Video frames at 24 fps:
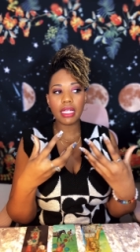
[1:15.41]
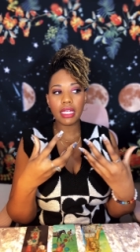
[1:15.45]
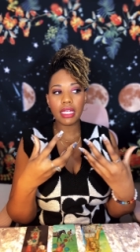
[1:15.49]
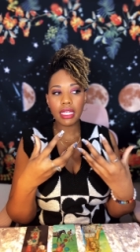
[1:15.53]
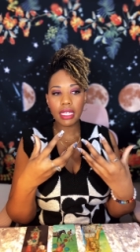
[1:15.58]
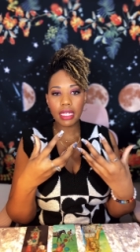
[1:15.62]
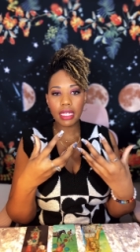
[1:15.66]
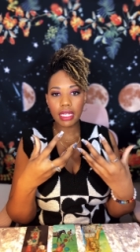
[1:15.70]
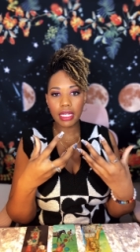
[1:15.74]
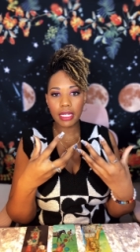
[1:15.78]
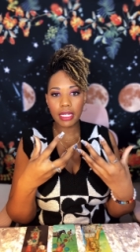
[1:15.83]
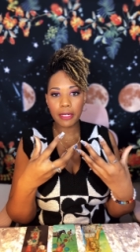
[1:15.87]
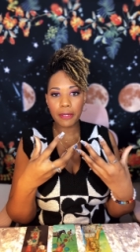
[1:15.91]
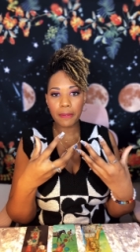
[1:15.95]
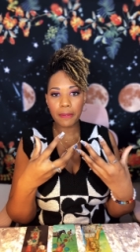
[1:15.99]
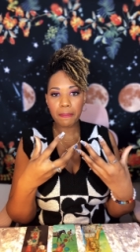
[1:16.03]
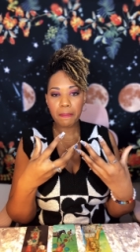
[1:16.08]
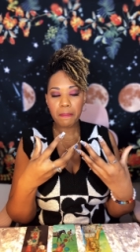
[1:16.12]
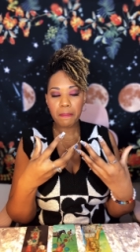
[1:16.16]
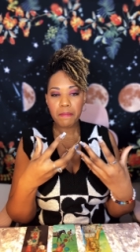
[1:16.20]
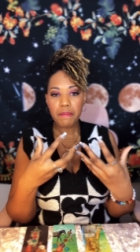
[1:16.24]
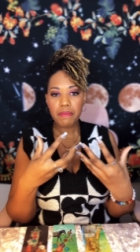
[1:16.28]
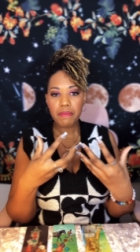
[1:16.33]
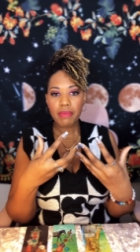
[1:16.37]
in
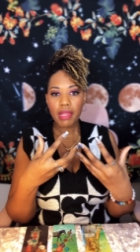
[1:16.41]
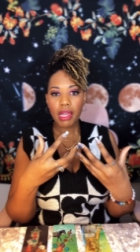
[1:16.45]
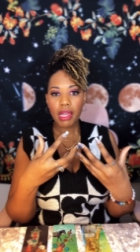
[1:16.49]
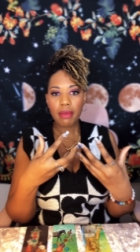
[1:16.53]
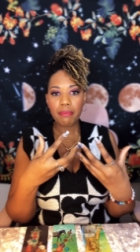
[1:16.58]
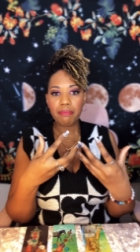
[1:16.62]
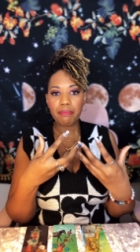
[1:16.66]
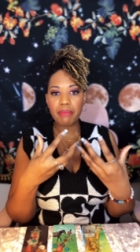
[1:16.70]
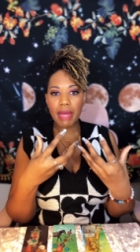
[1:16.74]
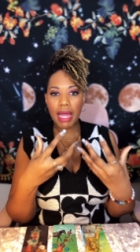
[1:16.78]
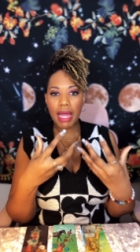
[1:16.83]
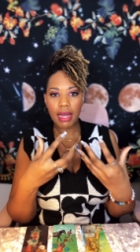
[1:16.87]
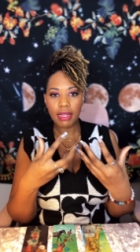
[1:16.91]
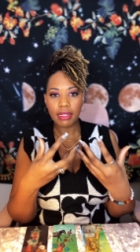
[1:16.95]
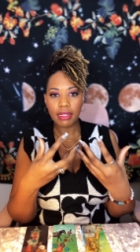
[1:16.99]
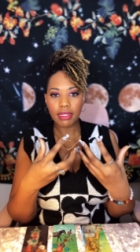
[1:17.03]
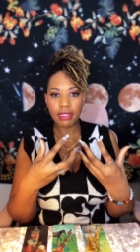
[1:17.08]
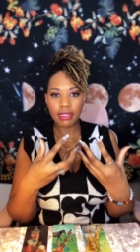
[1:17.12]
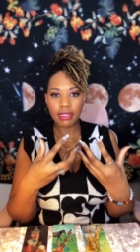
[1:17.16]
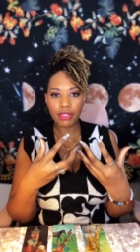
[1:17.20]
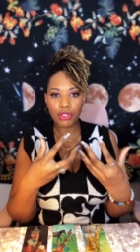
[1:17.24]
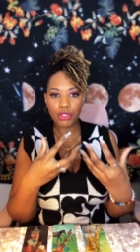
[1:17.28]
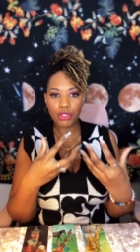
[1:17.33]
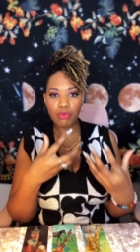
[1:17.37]

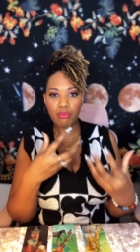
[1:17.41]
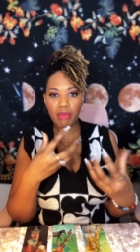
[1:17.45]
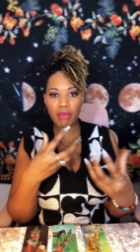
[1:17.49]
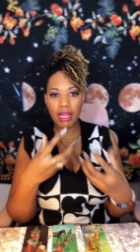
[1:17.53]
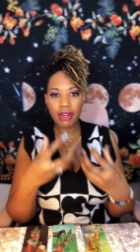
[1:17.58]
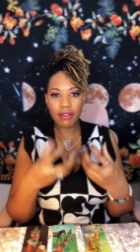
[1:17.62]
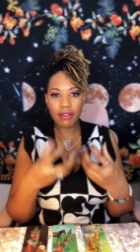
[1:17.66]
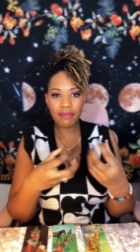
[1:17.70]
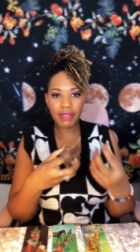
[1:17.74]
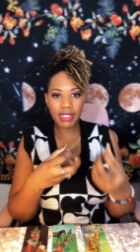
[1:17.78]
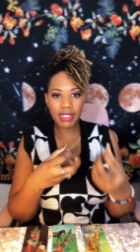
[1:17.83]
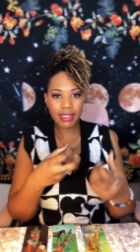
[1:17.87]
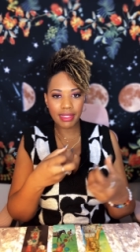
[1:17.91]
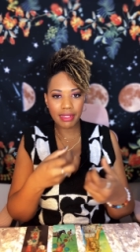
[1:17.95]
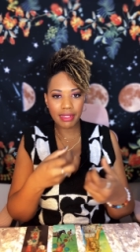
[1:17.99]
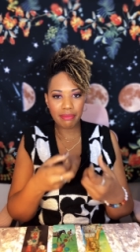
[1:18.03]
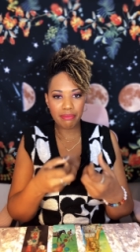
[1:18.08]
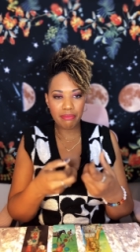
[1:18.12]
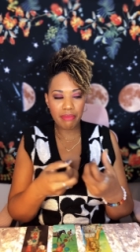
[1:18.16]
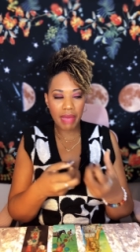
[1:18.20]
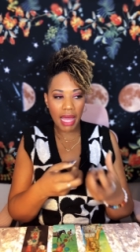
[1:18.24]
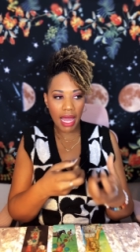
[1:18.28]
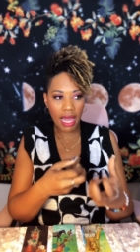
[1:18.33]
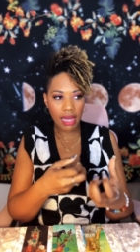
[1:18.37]
balance, you manifested
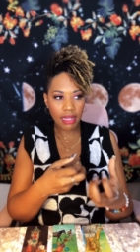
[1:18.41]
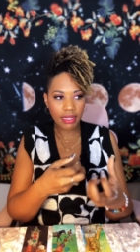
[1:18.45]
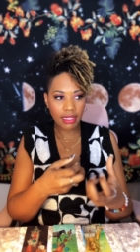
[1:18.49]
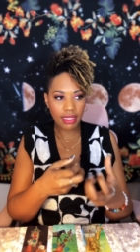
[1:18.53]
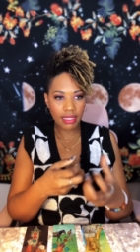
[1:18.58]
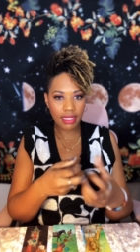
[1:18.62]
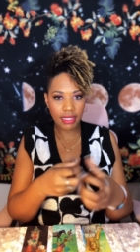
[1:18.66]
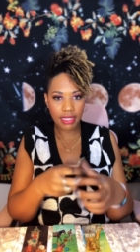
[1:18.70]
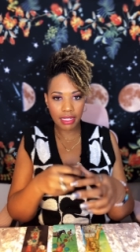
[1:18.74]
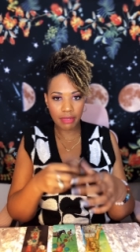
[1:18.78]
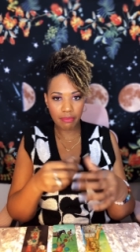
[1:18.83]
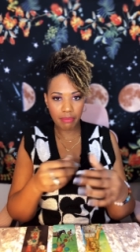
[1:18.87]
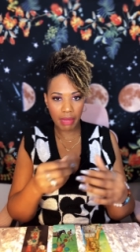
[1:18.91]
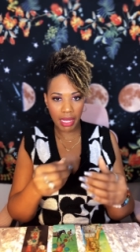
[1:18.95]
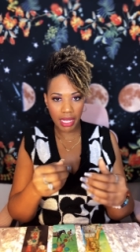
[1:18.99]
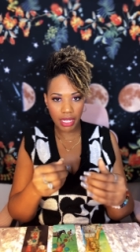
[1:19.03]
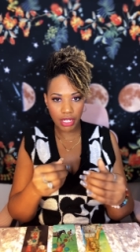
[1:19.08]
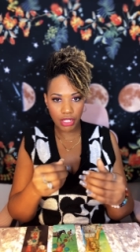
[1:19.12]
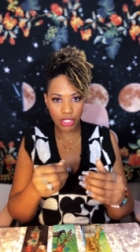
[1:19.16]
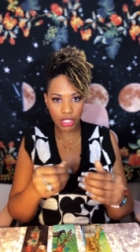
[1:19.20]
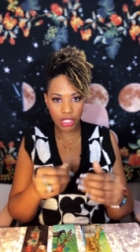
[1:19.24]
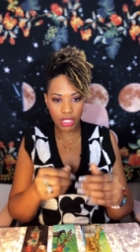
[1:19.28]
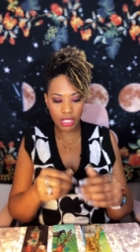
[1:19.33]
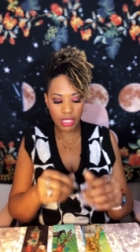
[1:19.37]
balance and
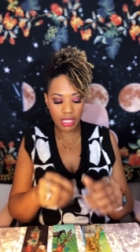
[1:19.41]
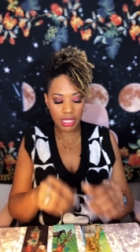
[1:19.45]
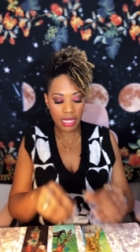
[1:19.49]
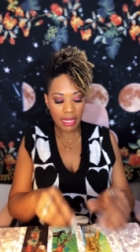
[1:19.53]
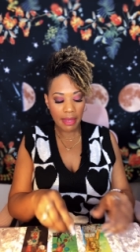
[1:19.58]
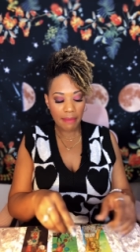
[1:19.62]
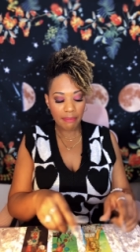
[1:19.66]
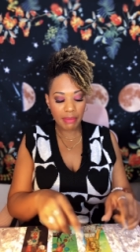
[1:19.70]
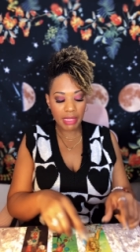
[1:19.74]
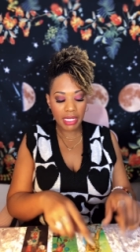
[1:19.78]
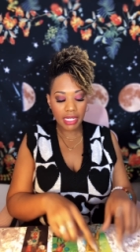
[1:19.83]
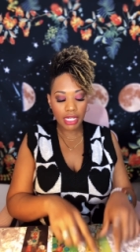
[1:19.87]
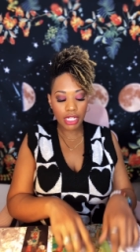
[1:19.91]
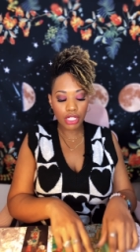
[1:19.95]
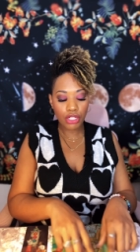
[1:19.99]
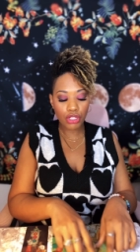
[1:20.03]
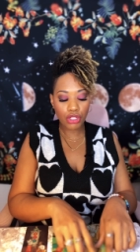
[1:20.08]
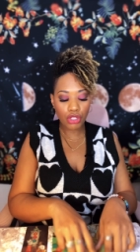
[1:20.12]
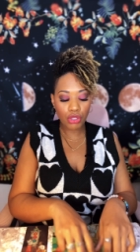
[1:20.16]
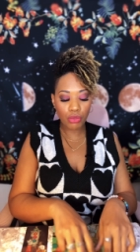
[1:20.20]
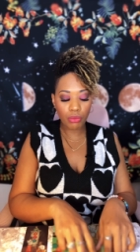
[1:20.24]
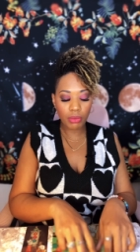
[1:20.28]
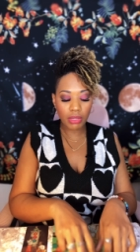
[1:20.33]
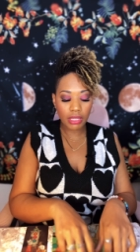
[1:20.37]
patience because
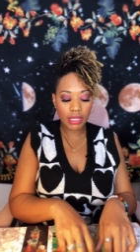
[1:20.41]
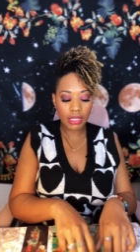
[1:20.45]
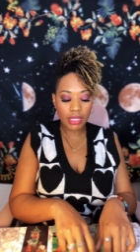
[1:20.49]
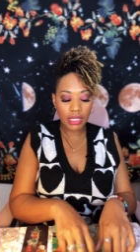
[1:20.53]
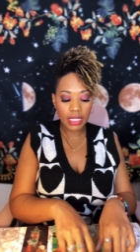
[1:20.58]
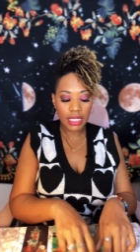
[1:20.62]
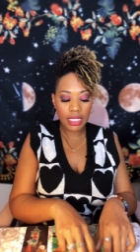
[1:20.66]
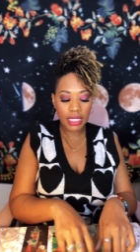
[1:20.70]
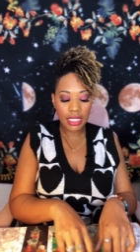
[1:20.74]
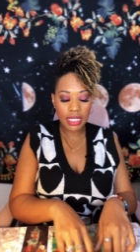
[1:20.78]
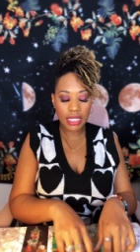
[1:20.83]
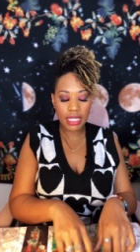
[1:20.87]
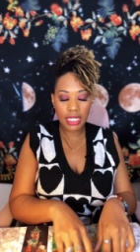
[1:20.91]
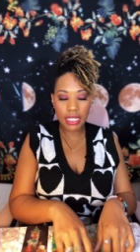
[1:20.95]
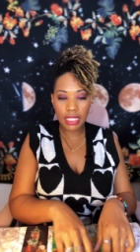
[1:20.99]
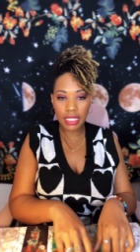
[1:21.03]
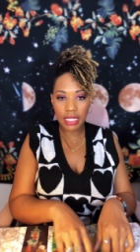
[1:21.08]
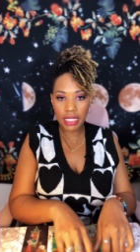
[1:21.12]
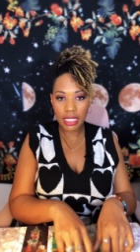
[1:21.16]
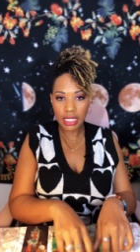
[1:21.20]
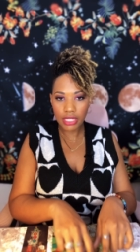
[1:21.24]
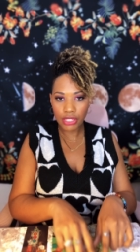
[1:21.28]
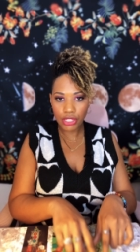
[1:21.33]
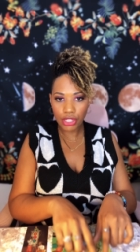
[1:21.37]
you released the
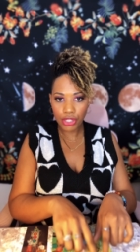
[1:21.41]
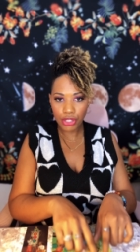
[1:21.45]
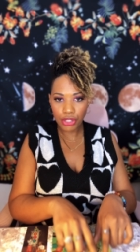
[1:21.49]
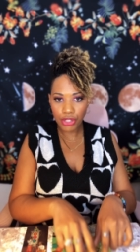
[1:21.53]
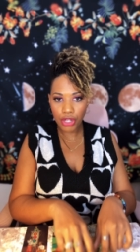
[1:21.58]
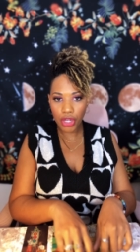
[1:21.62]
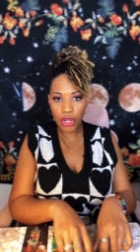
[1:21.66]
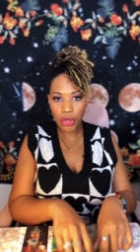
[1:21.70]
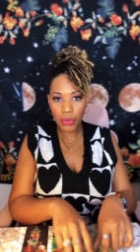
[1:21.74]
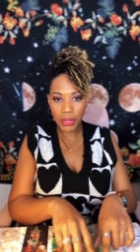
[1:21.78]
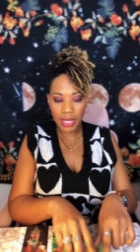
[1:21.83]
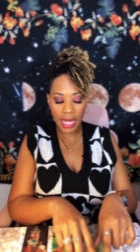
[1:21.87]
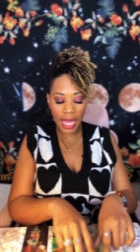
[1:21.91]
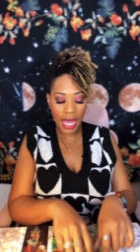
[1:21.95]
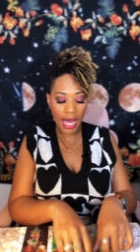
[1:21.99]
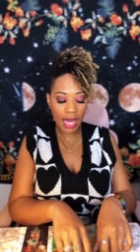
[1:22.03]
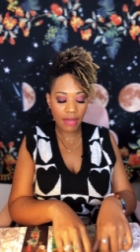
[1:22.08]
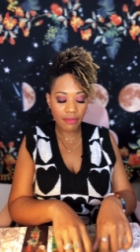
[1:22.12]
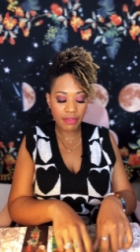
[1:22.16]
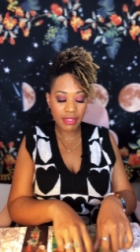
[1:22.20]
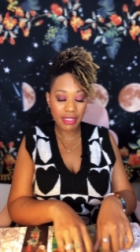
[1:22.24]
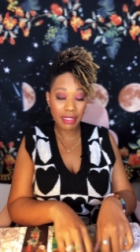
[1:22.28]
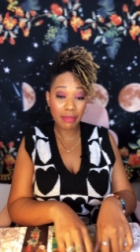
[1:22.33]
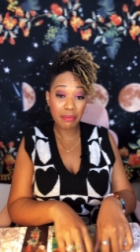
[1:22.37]
need to know and
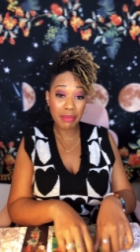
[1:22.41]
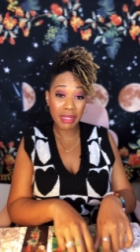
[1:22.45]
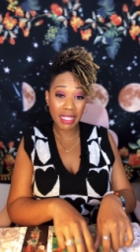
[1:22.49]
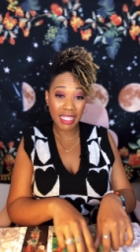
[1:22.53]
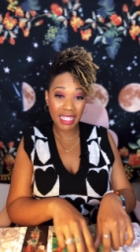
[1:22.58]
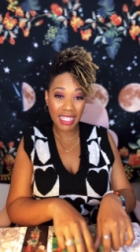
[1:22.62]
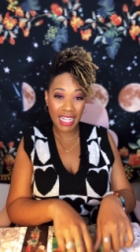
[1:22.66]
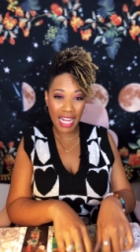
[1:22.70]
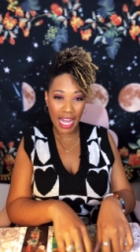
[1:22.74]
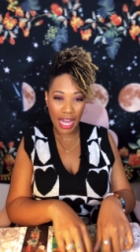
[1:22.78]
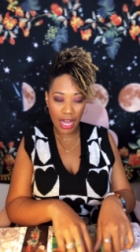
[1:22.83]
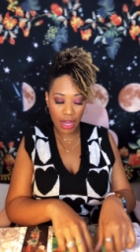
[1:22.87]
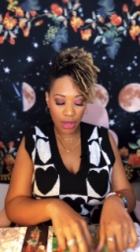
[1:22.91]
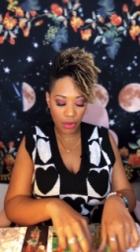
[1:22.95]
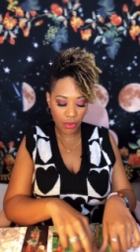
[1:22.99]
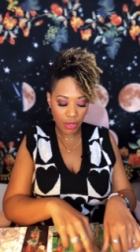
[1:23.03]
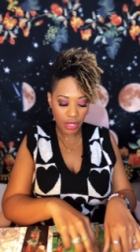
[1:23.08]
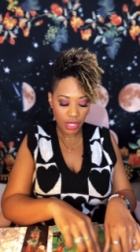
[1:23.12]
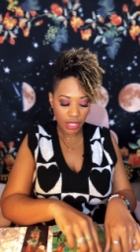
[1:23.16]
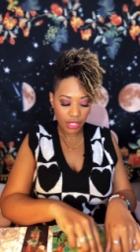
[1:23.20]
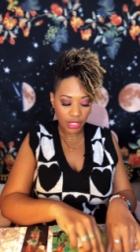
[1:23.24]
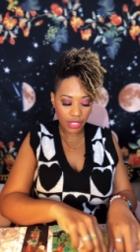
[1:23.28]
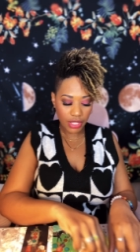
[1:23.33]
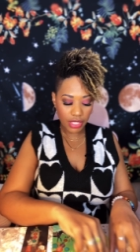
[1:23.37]
have something now.
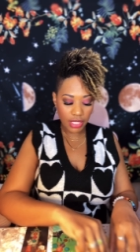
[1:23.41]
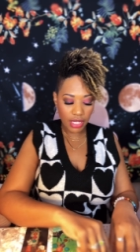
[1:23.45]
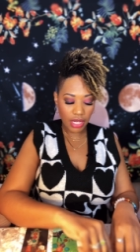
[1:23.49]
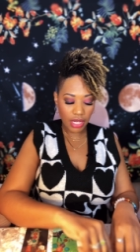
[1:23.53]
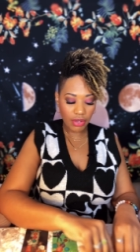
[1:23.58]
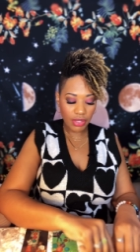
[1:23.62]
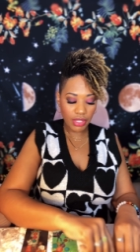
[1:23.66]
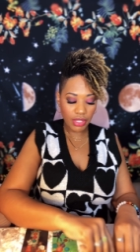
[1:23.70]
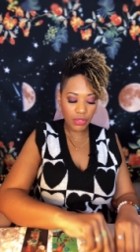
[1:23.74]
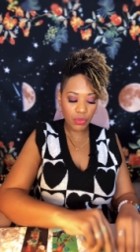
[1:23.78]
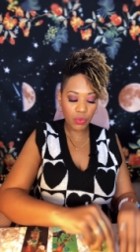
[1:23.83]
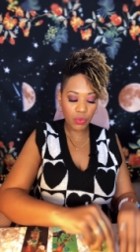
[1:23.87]
You see how he's